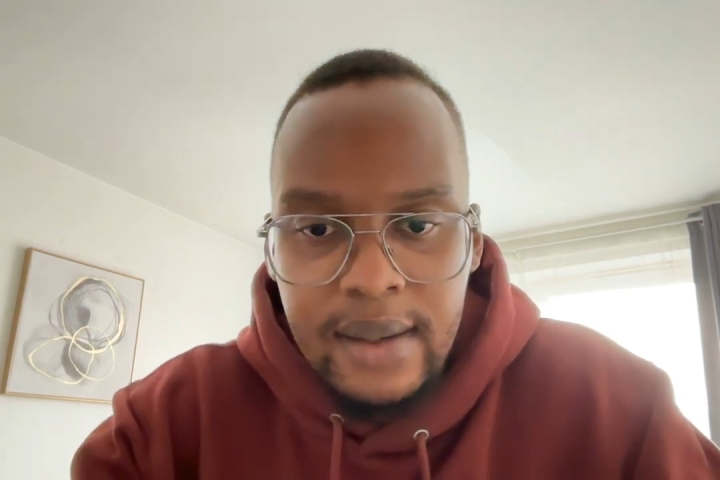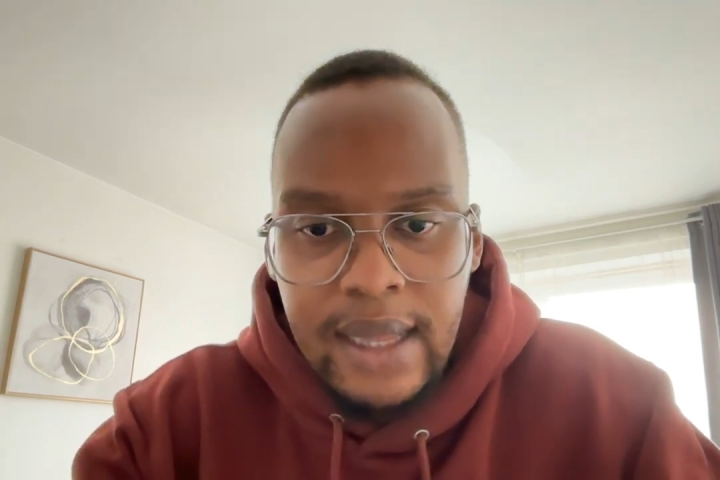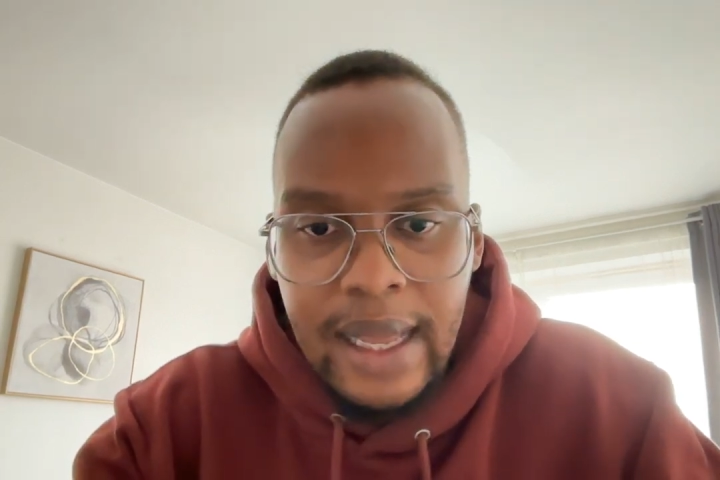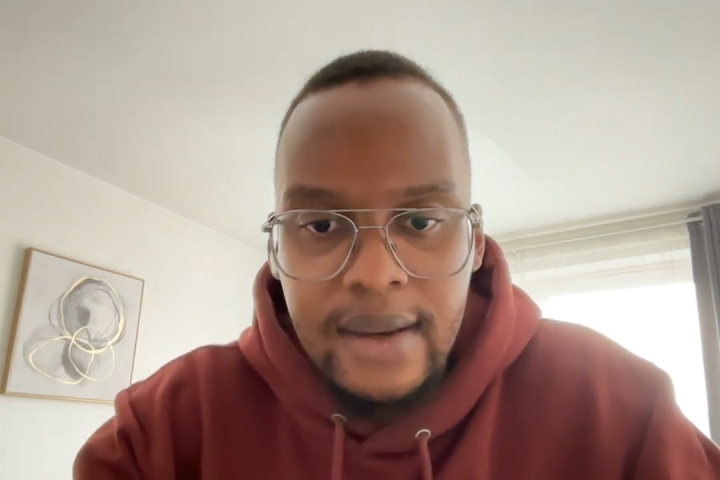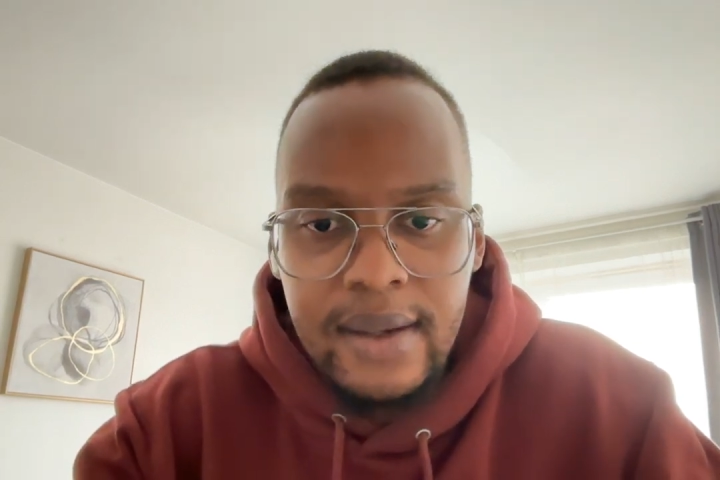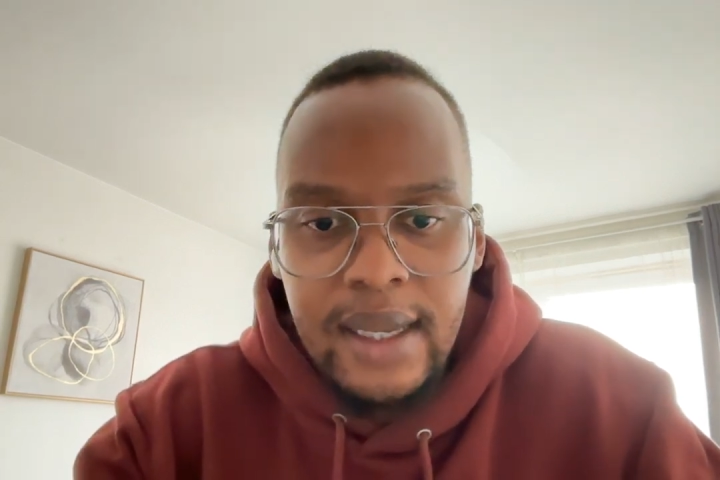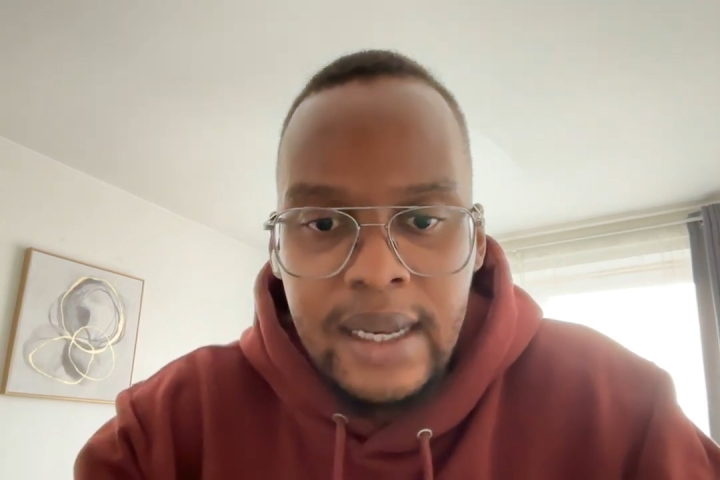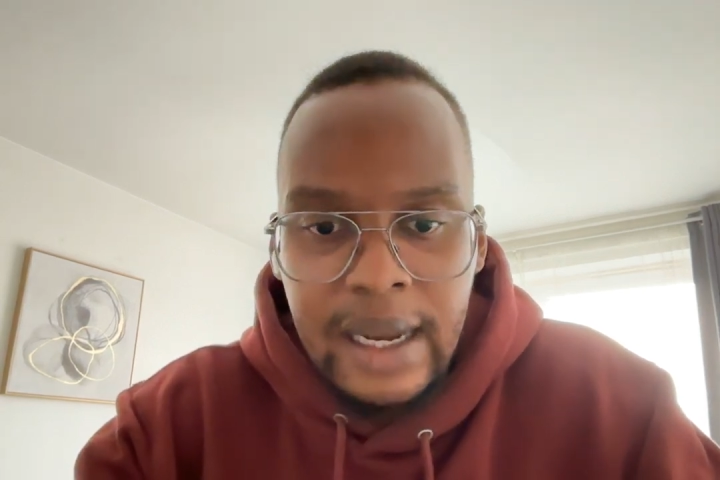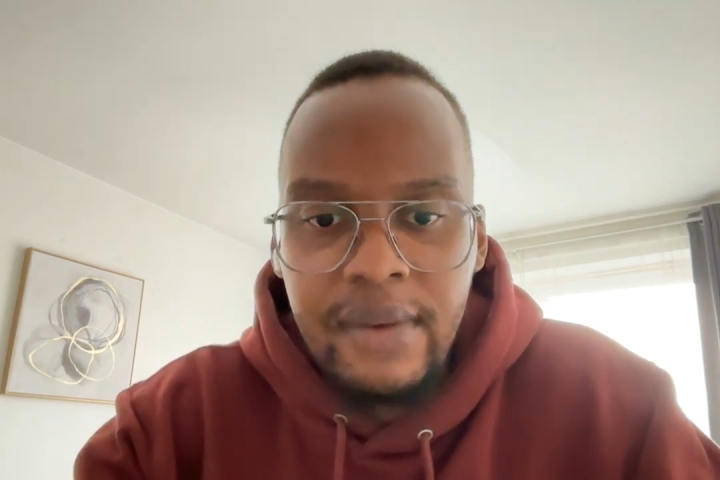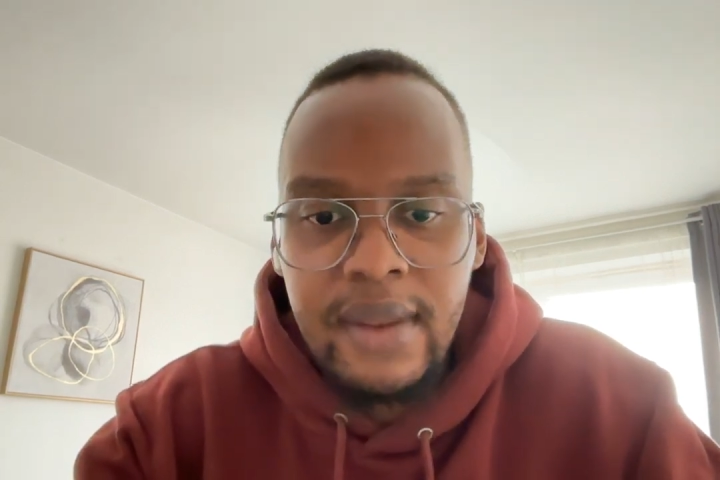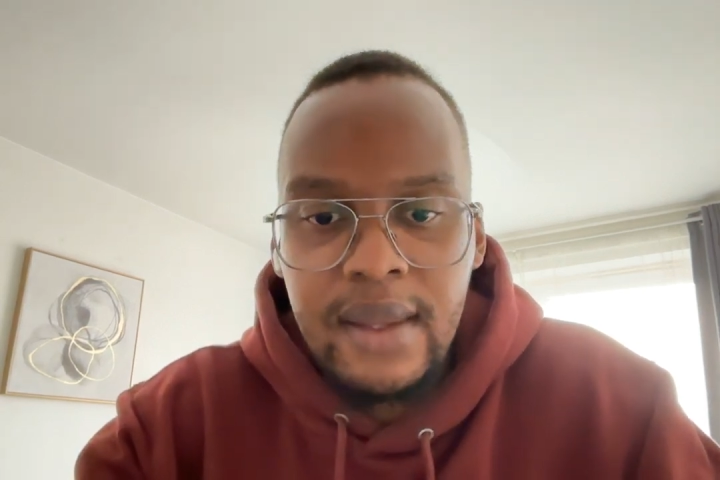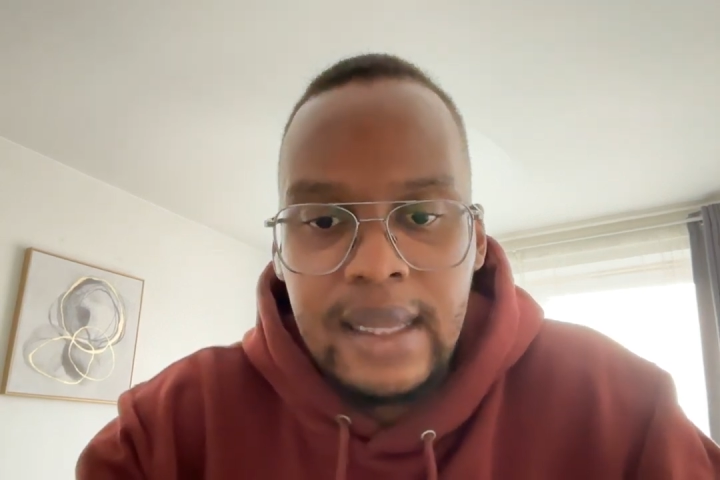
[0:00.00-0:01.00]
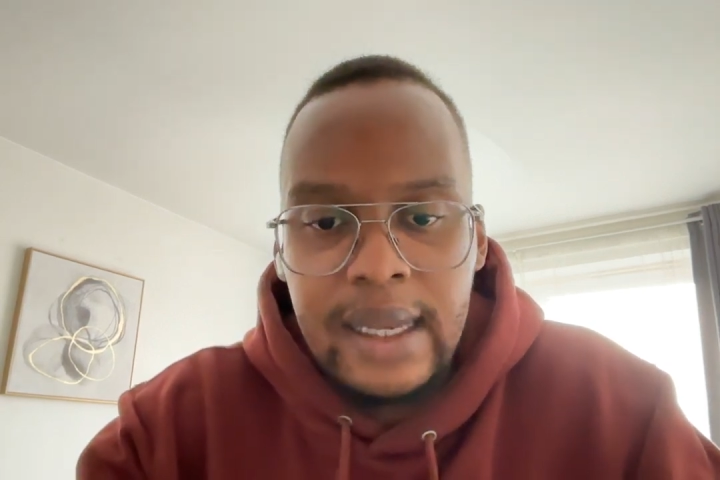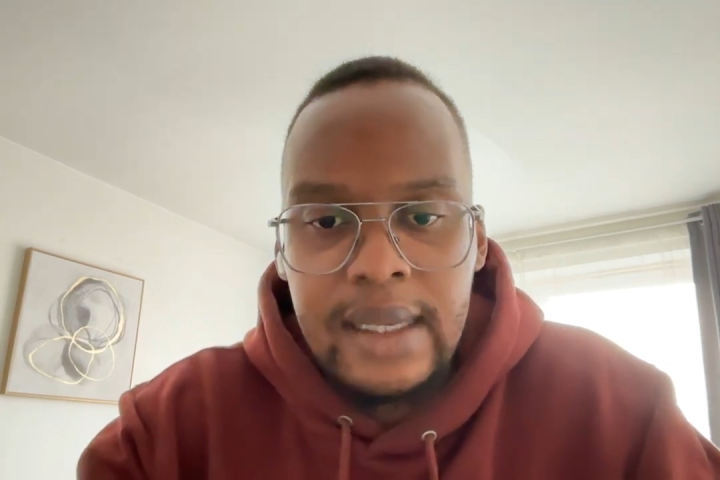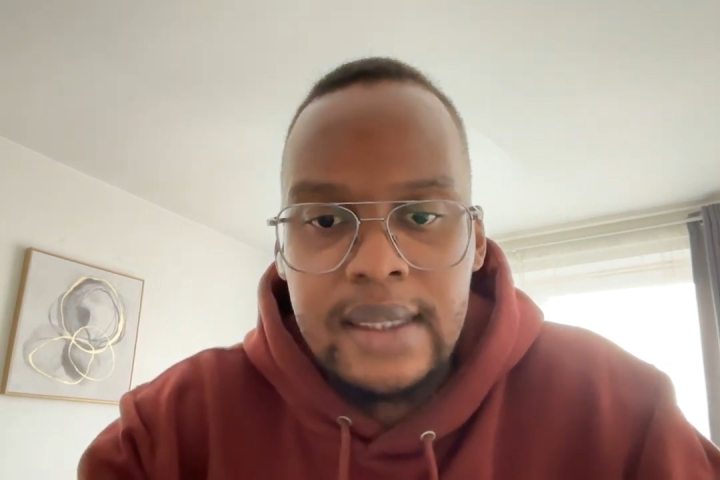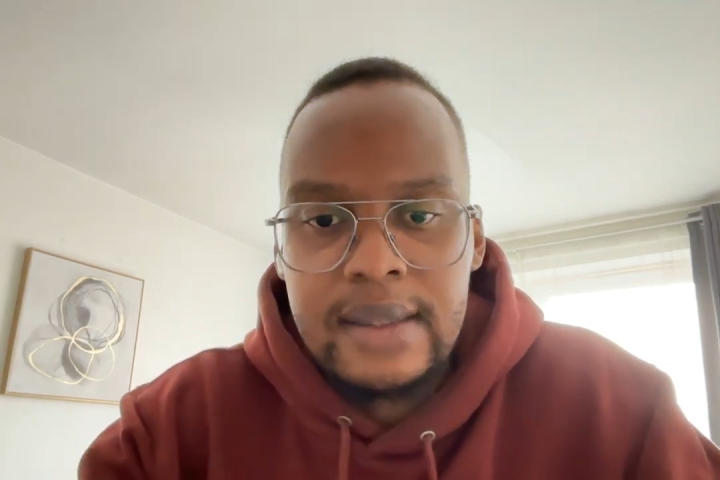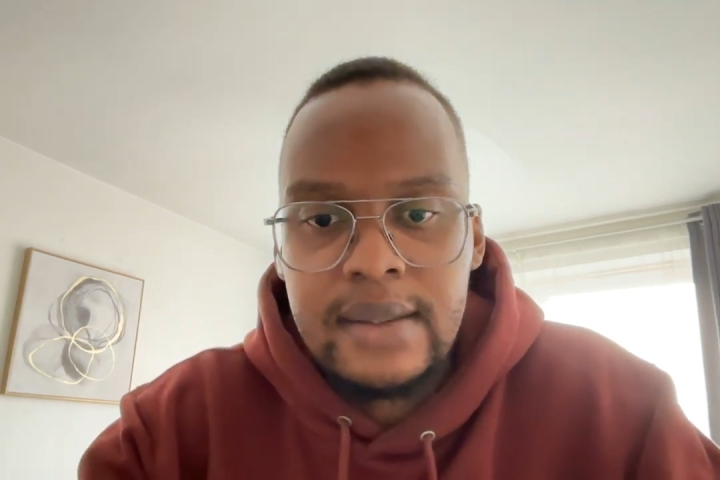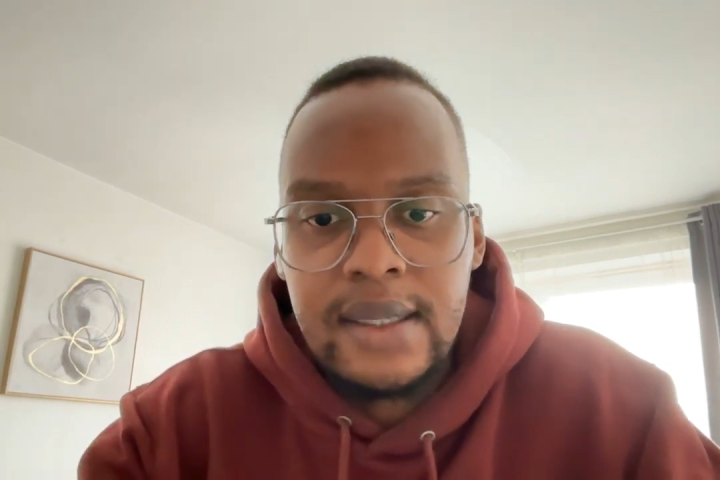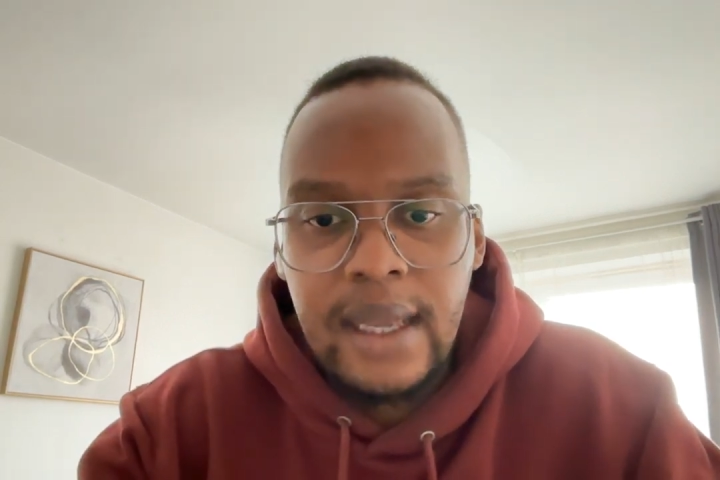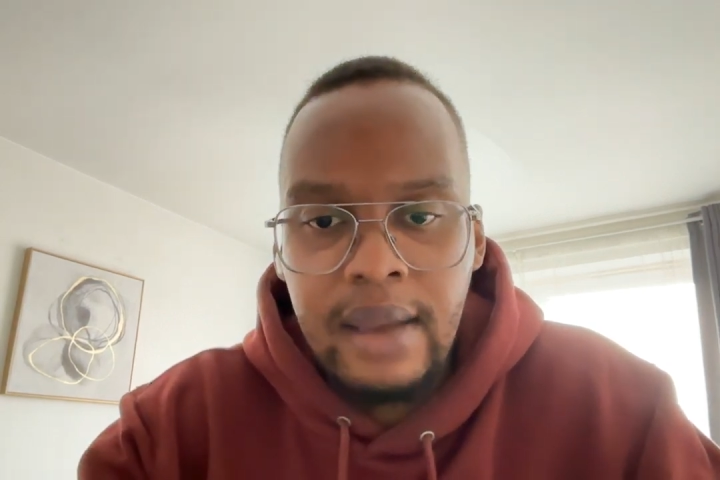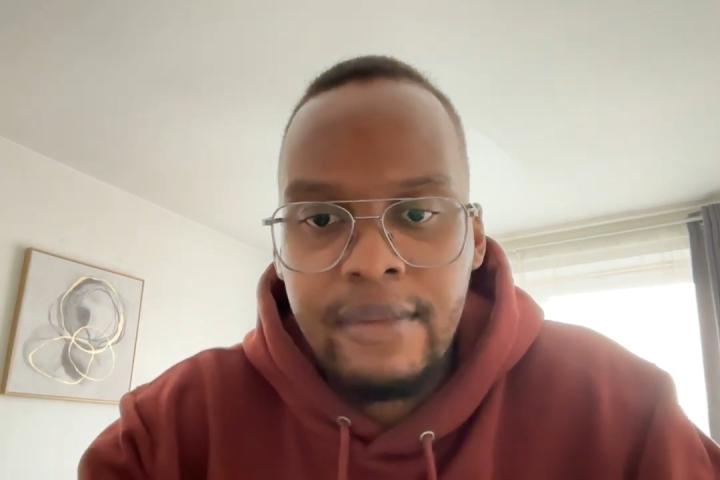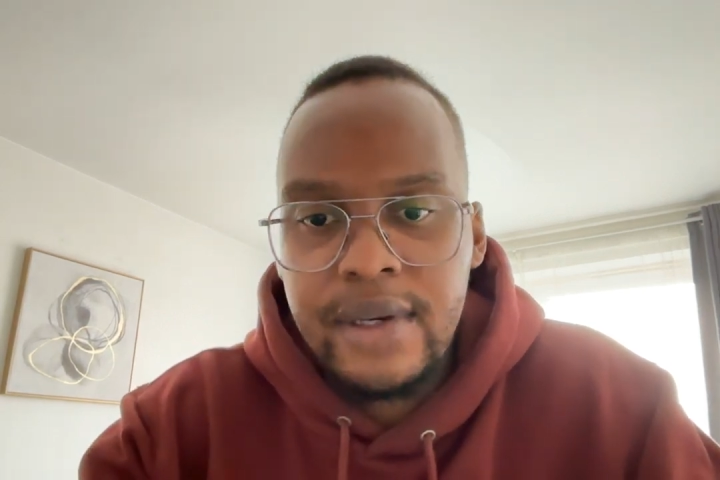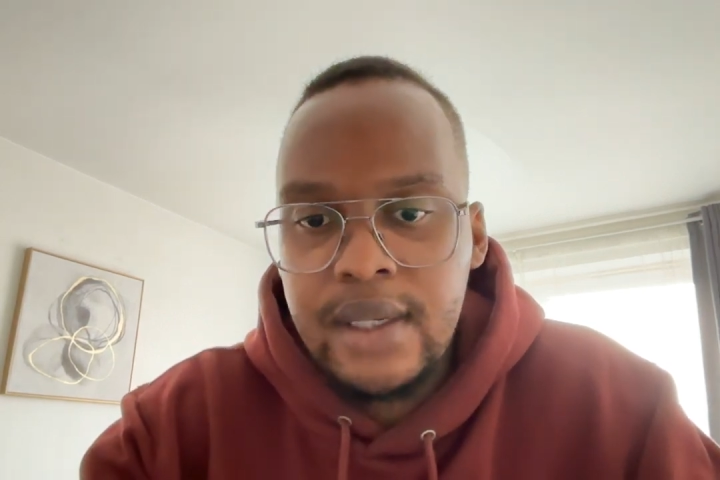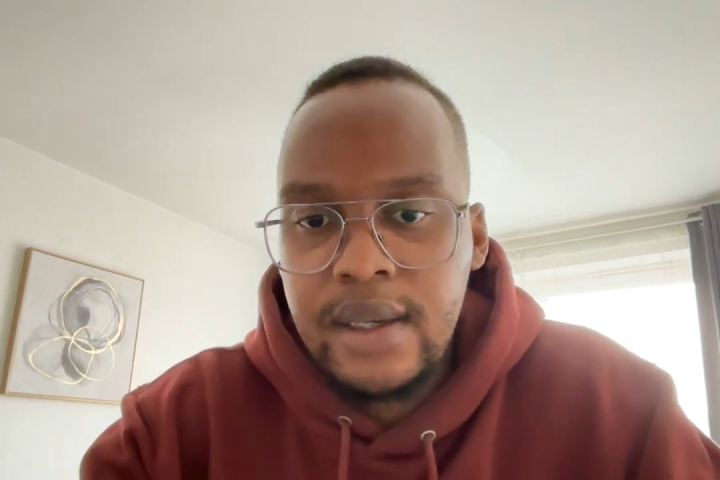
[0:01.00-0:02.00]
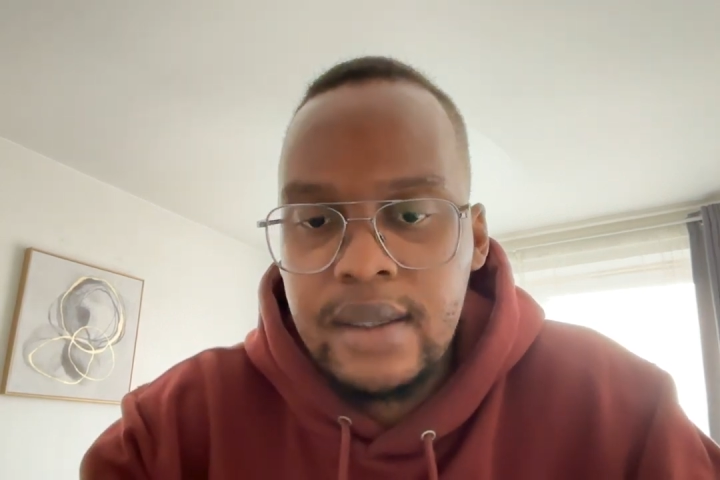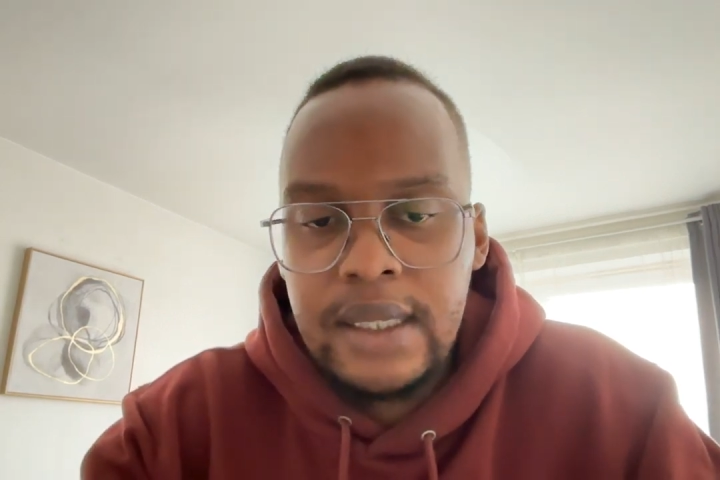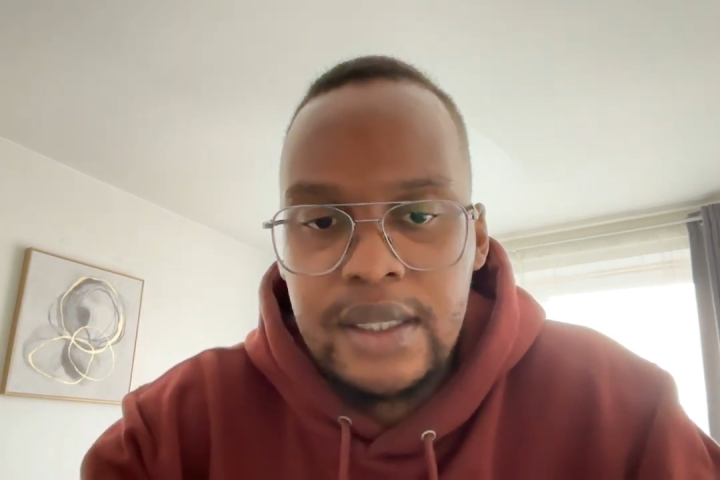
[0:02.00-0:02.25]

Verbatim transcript: in everything that he's ever done.